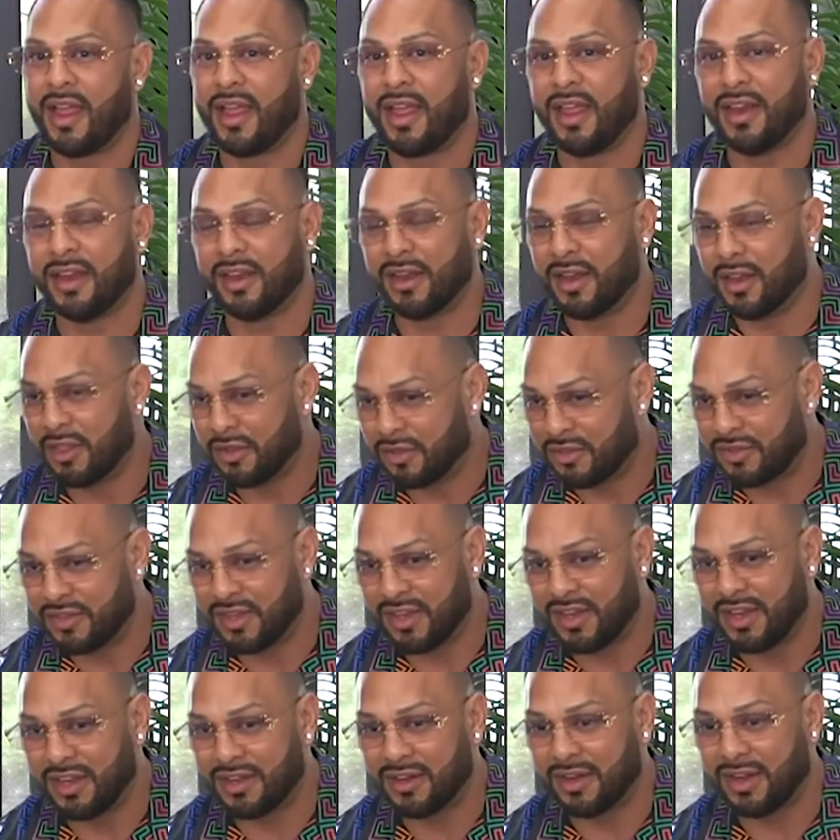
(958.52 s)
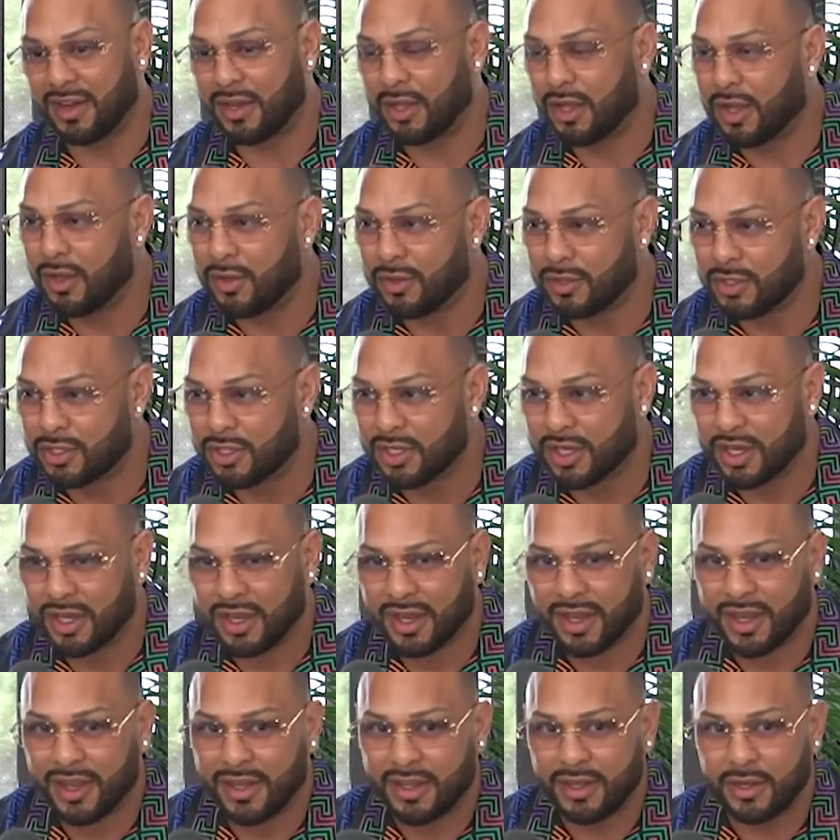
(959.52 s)
in another city and they're like, Coach,
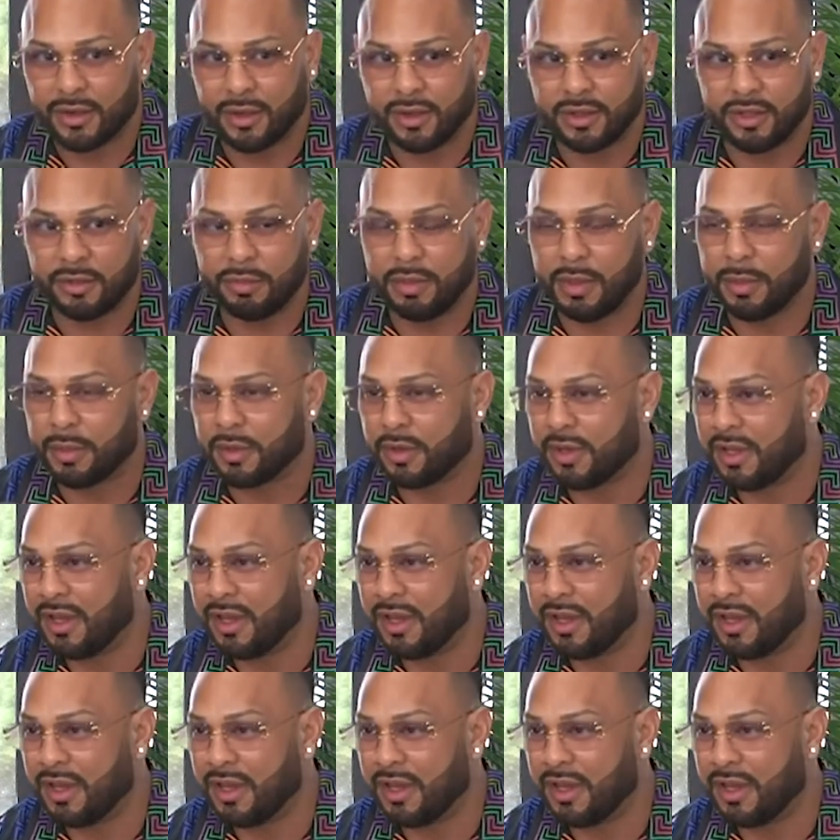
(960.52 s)
you know, all these people are